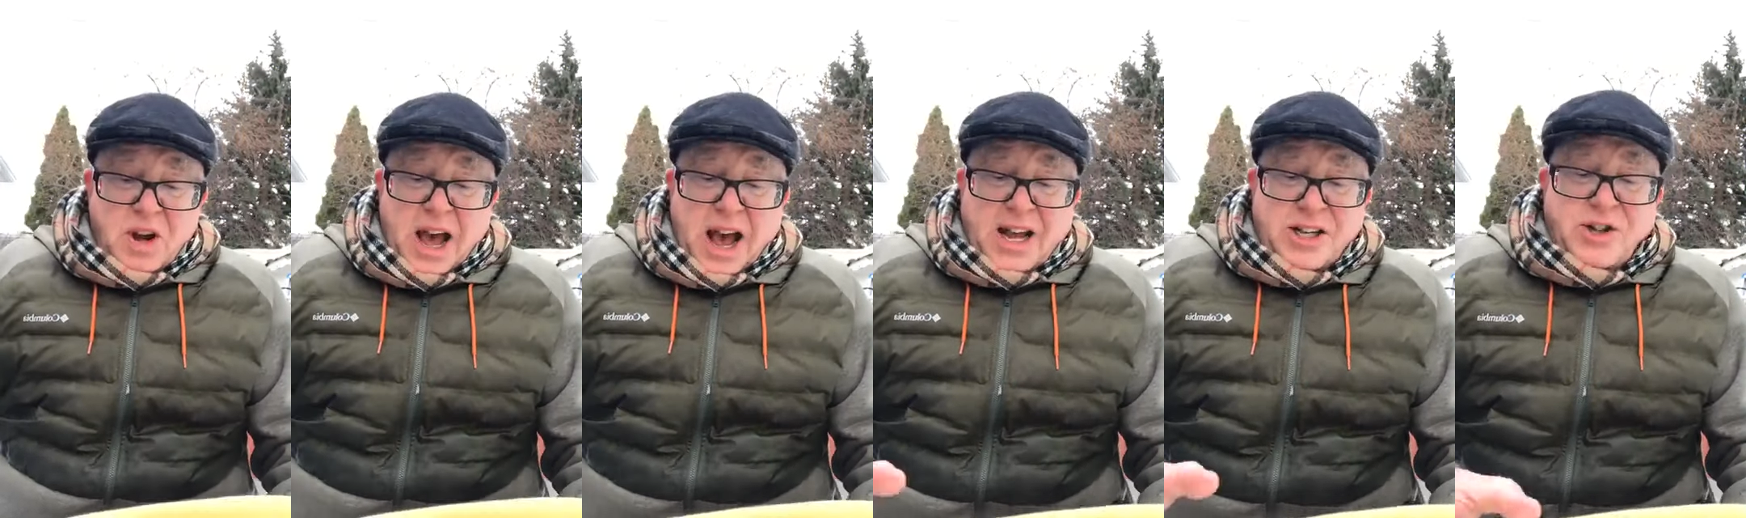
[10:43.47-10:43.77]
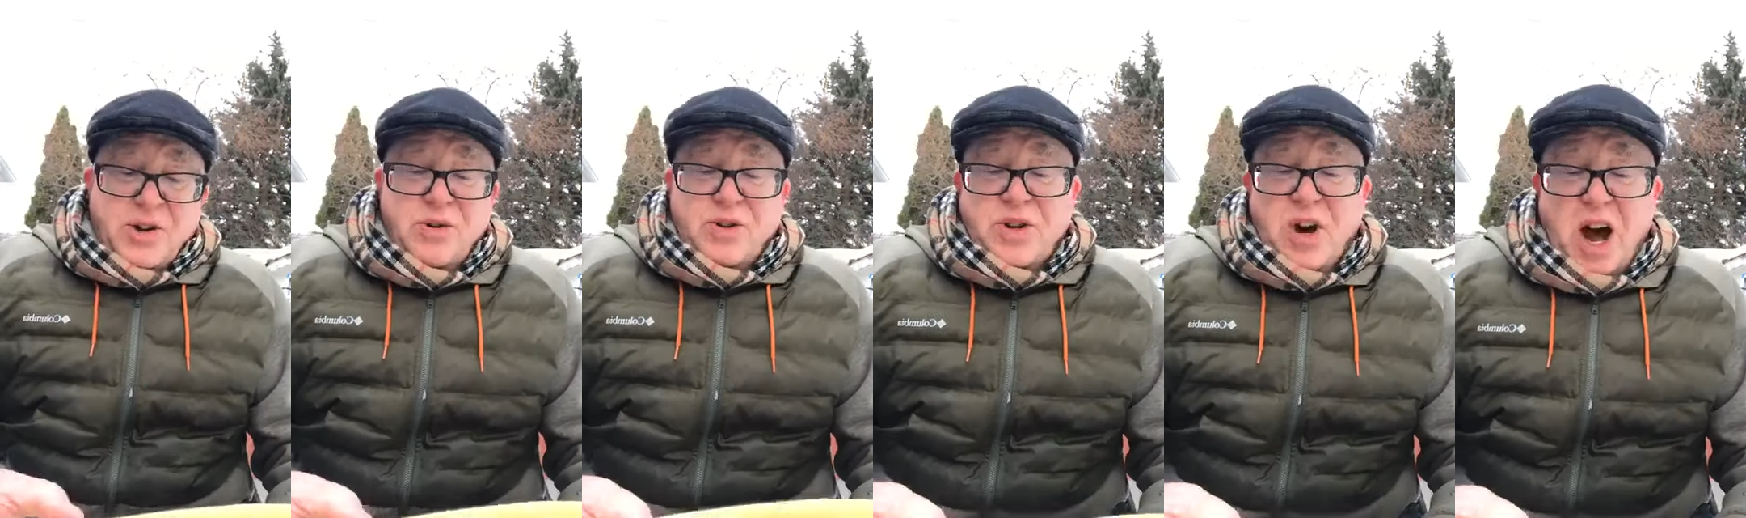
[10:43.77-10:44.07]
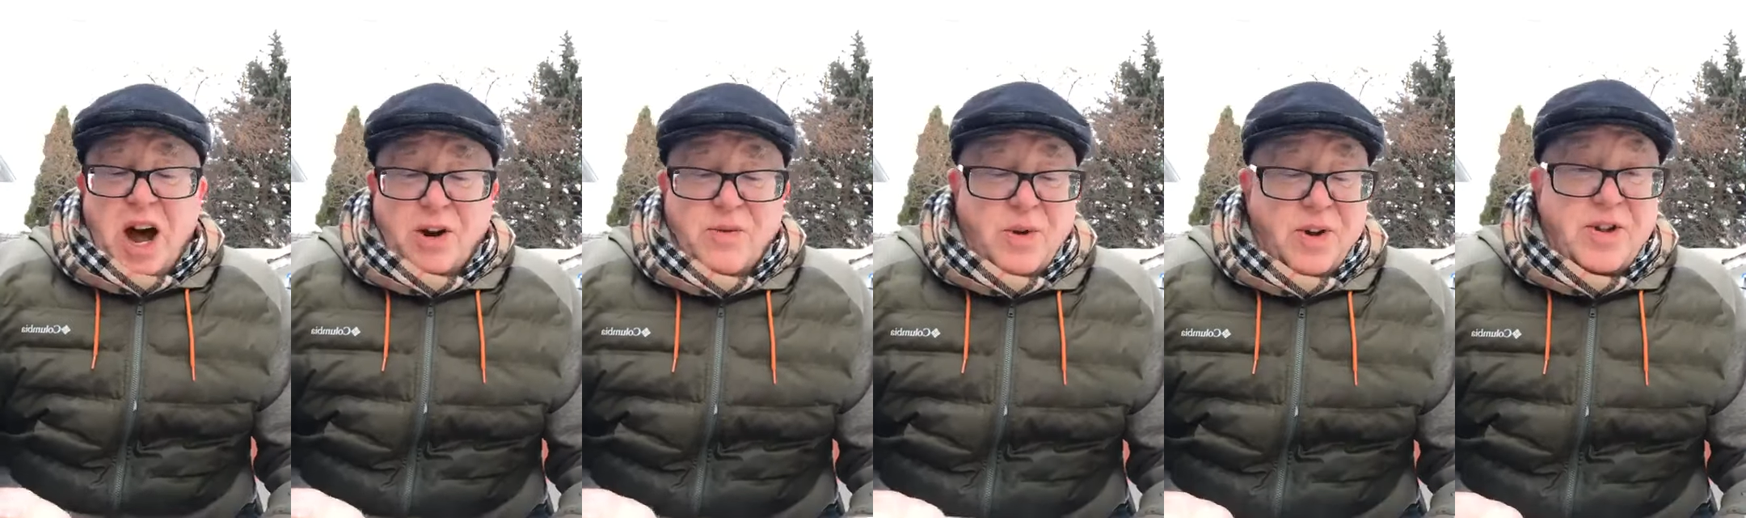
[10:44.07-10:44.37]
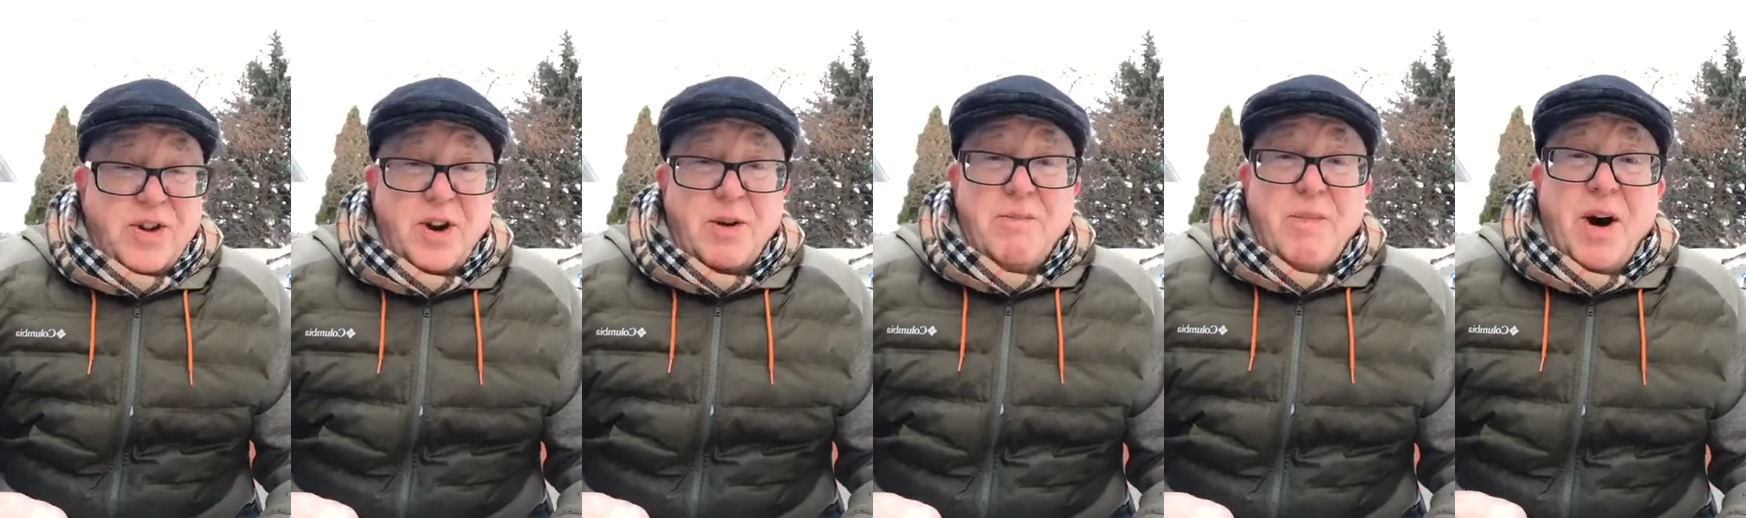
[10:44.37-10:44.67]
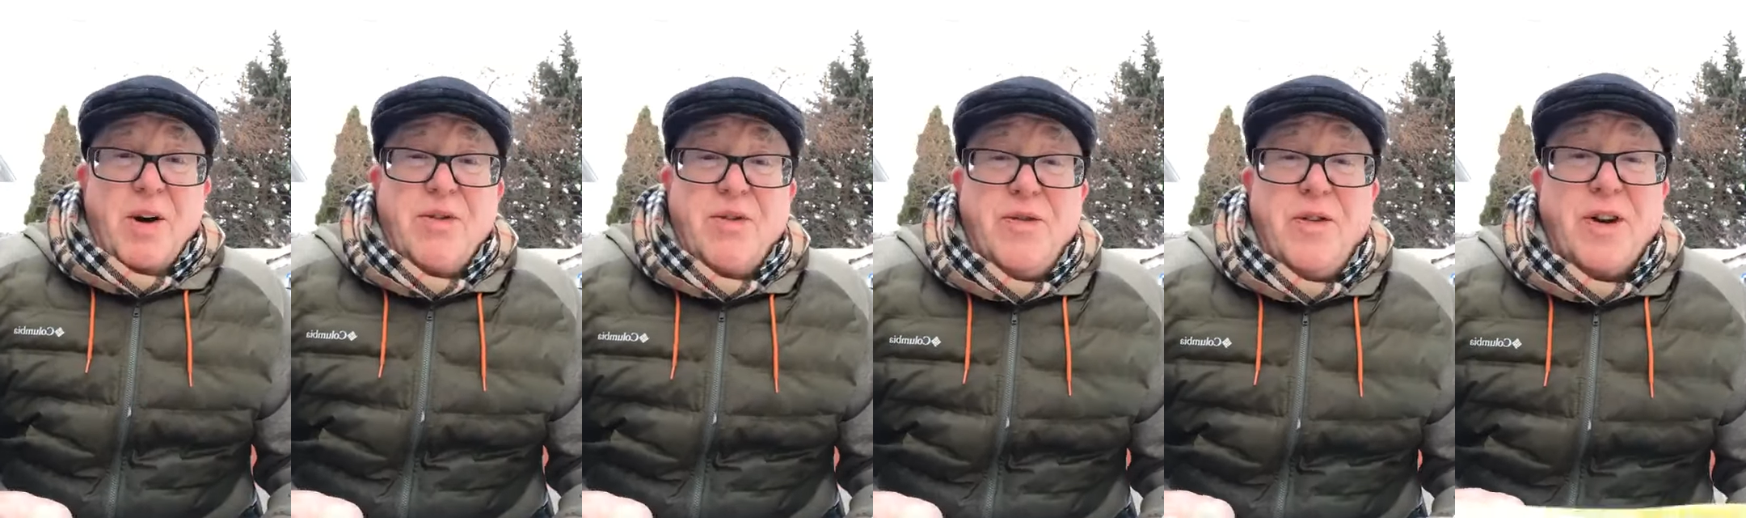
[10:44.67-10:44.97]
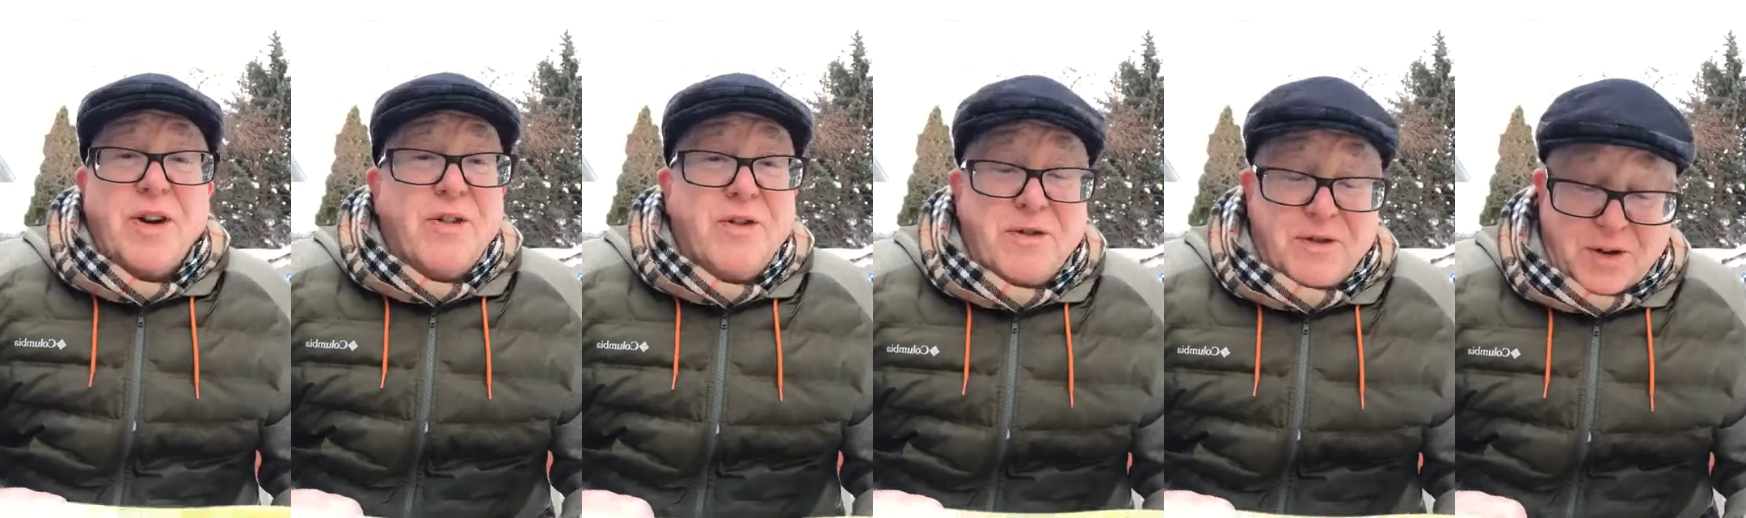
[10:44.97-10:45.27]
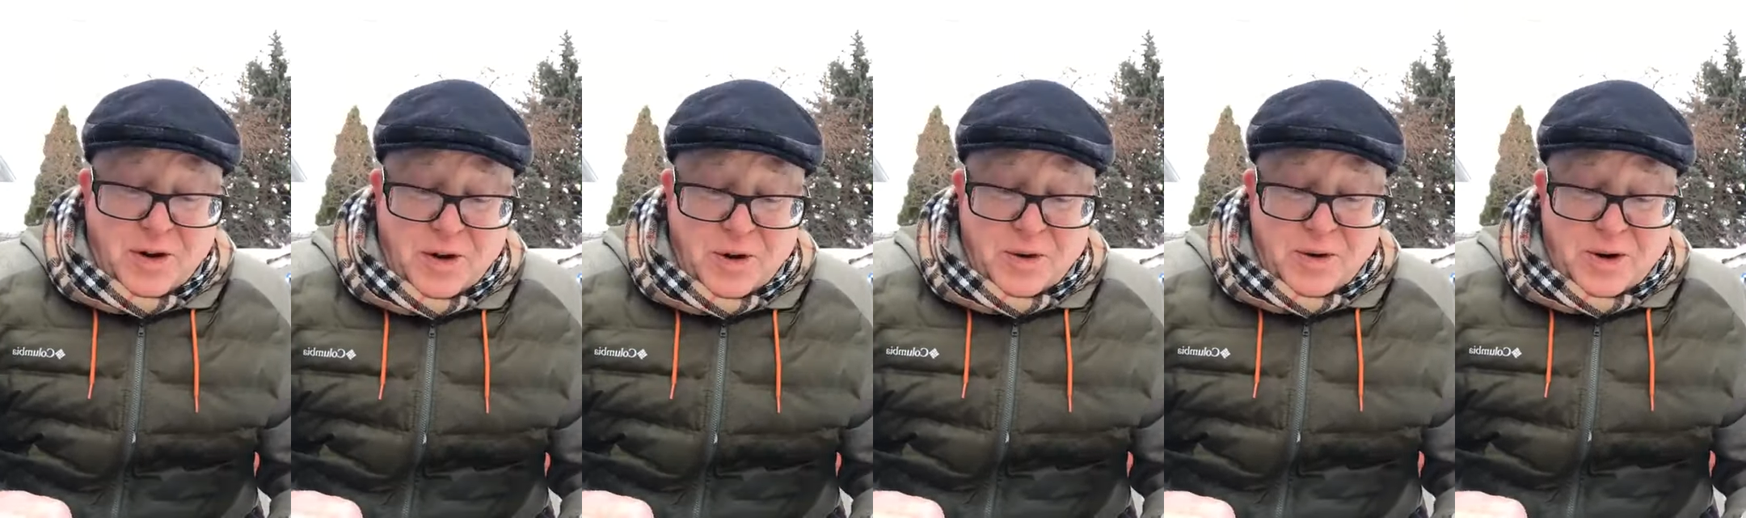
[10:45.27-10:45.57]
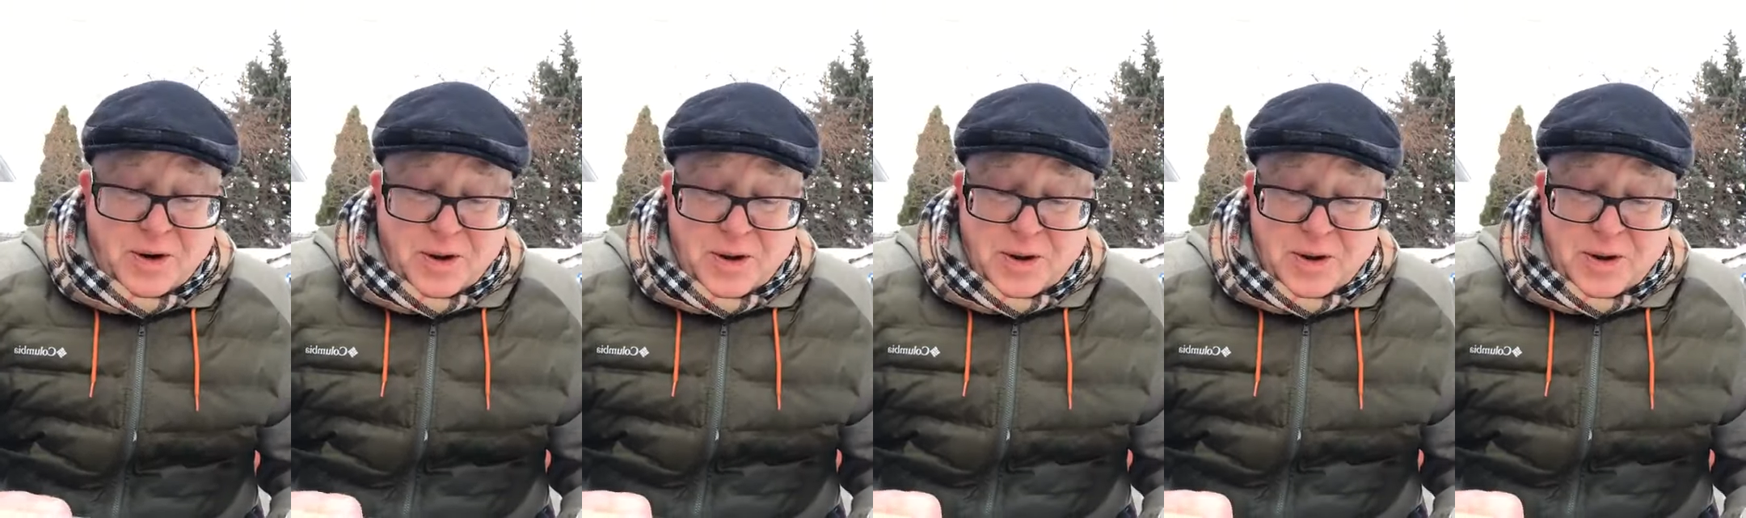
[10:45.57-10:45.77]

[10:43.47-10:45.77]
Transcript: as you talk with your mouth full of food.